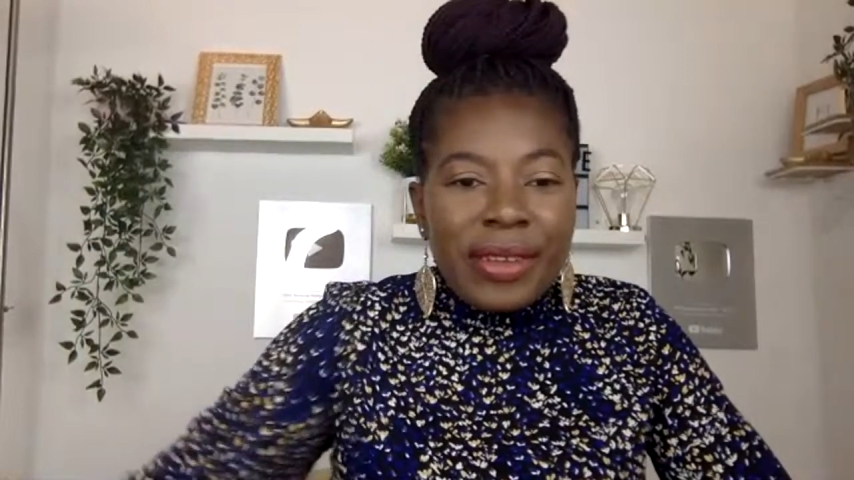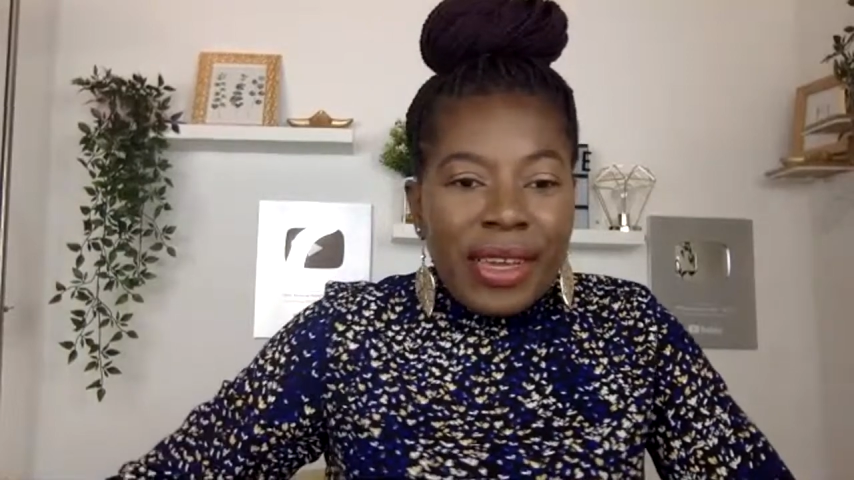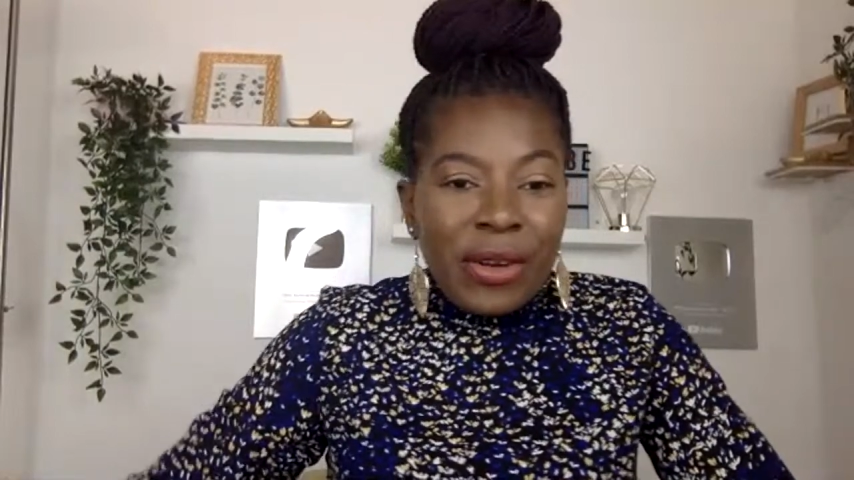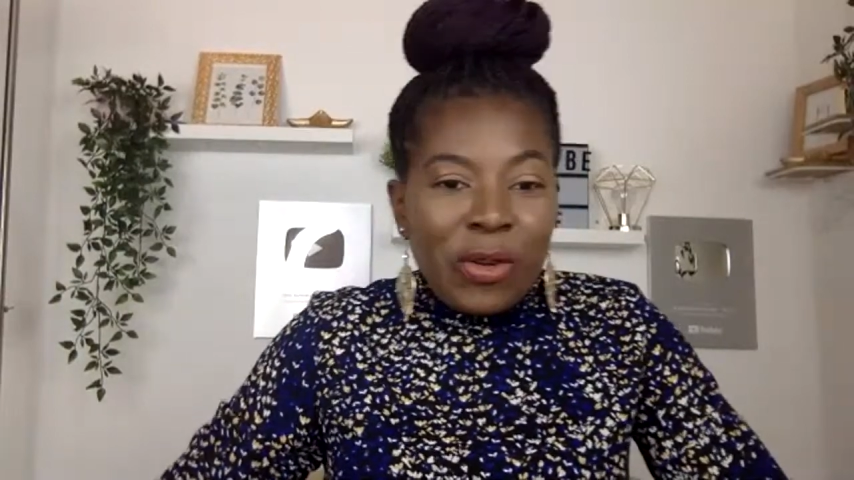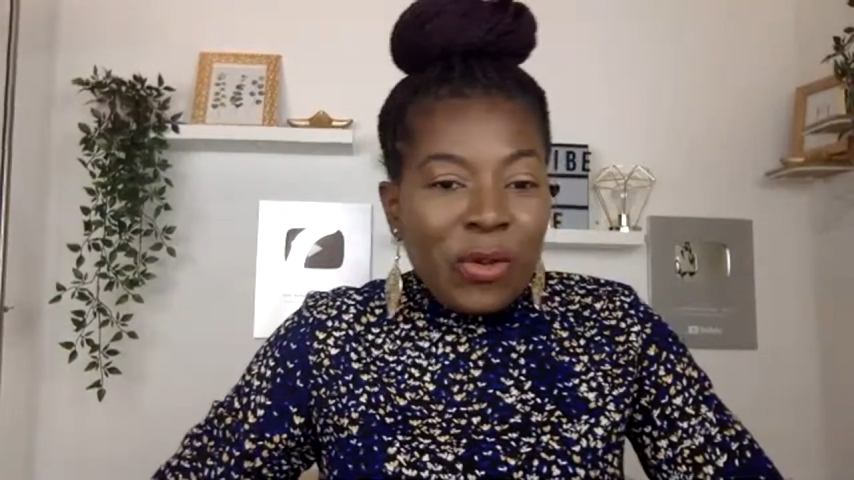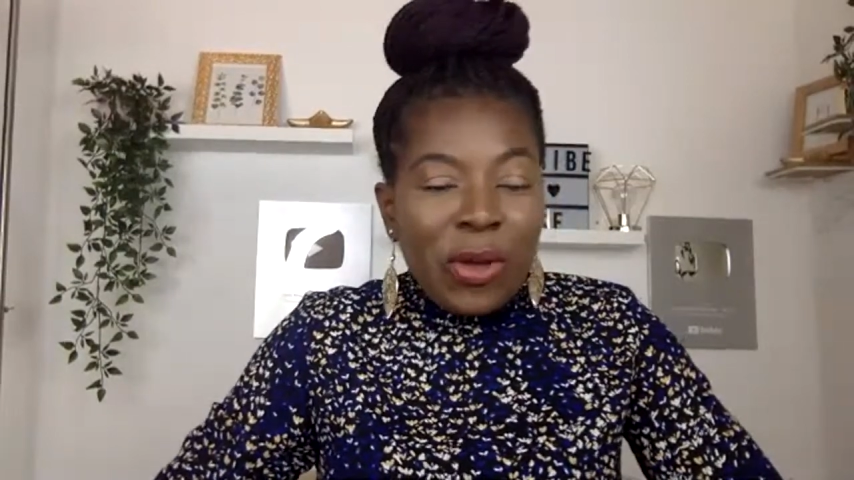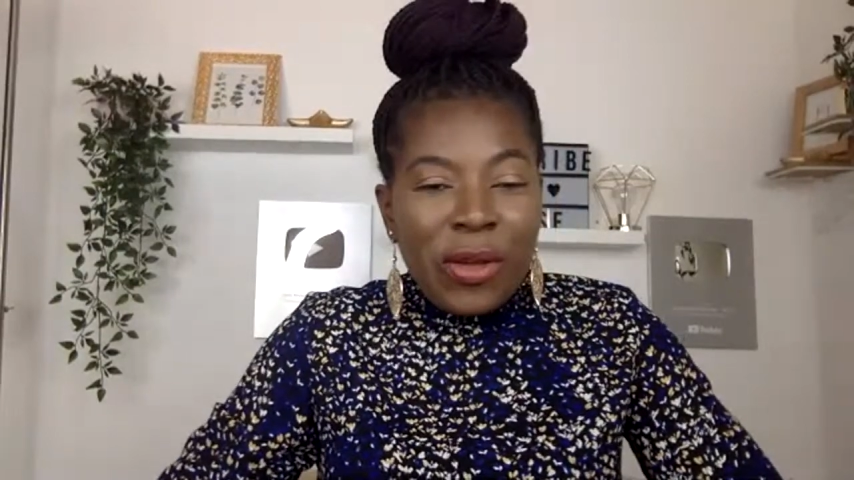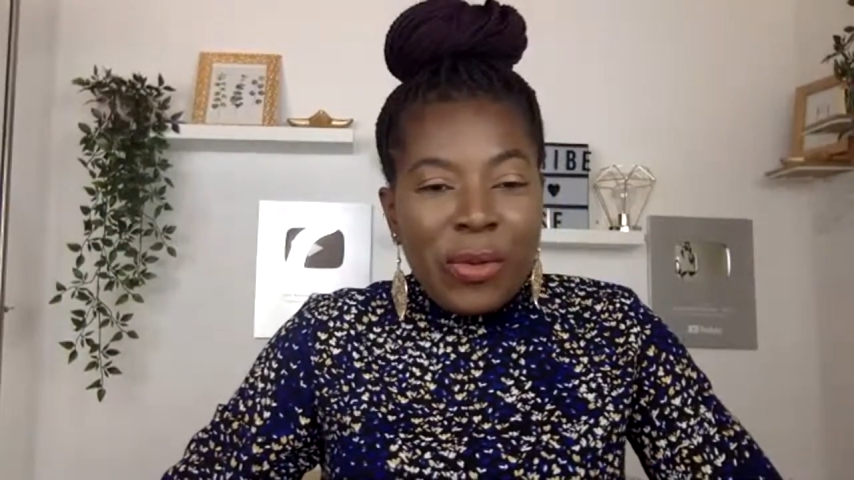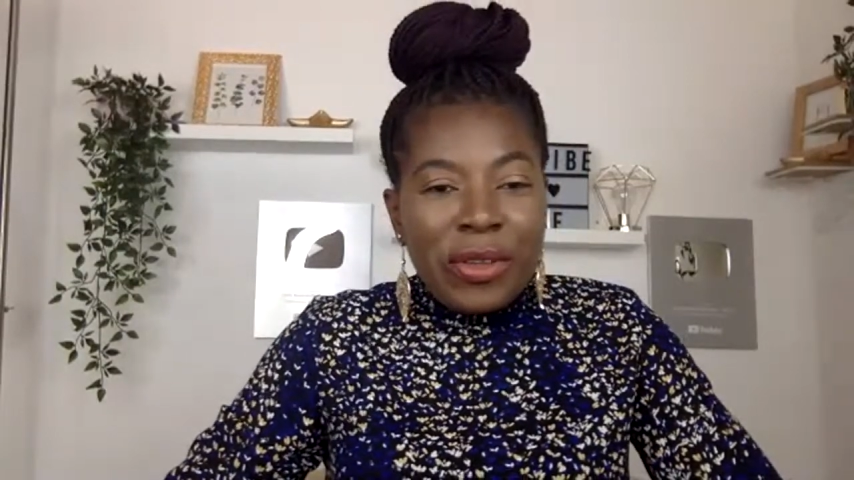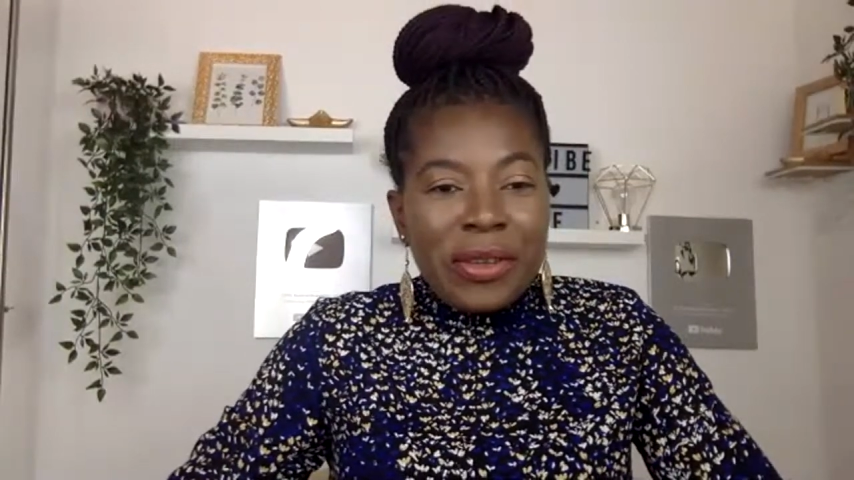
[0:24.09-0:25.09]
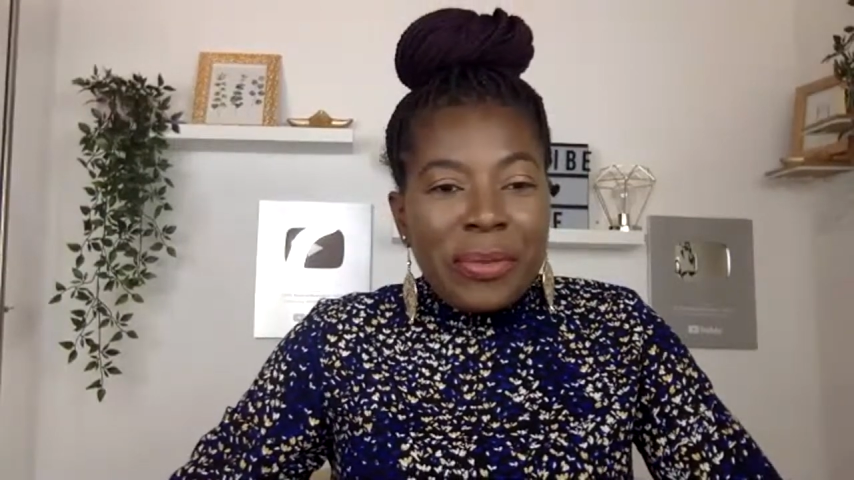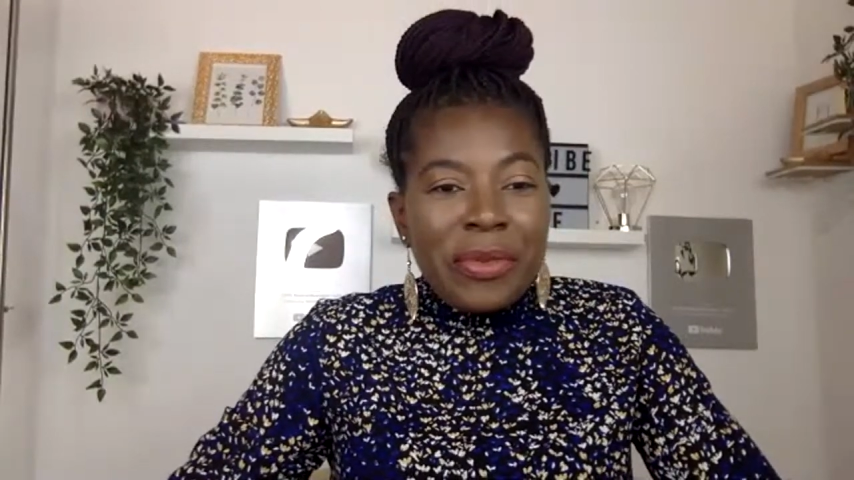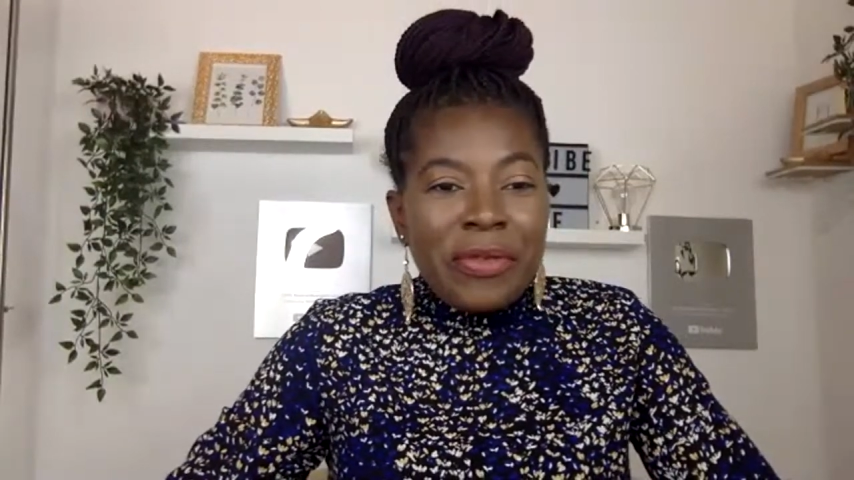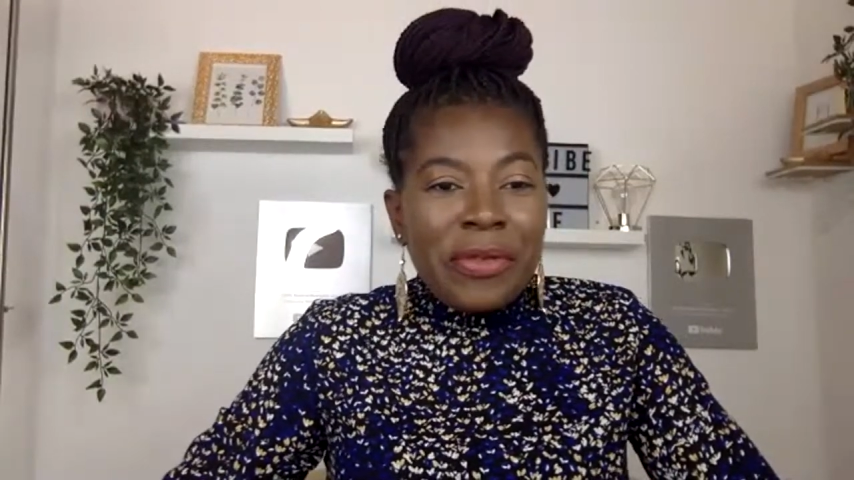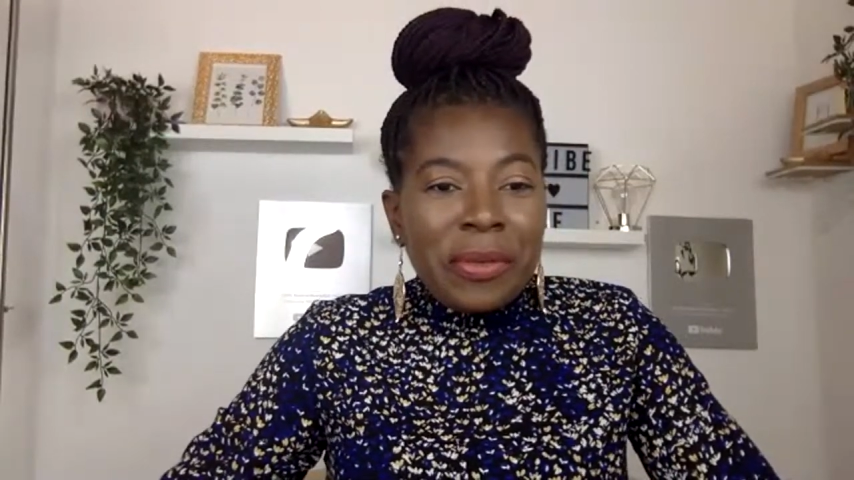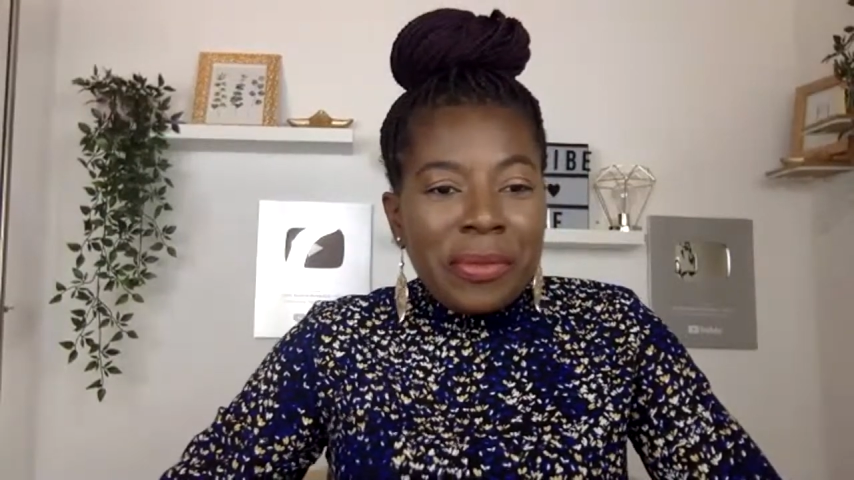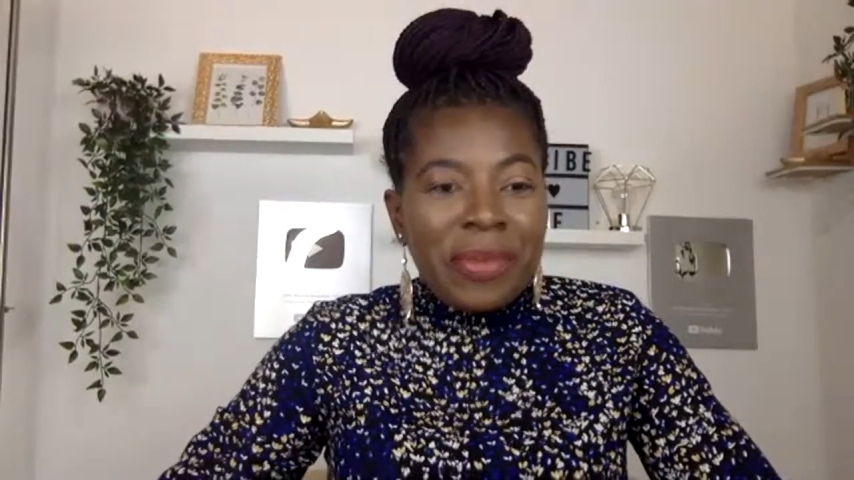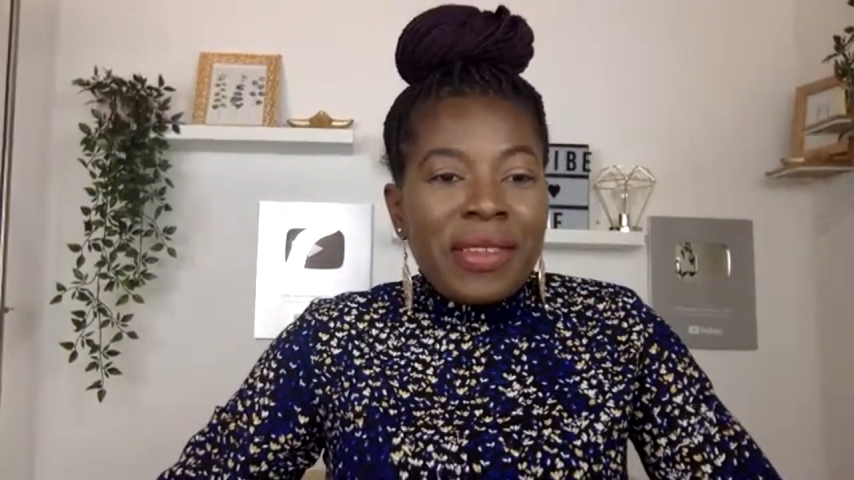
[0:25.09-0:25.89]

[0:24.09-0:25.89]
I don't know where you're watching me from.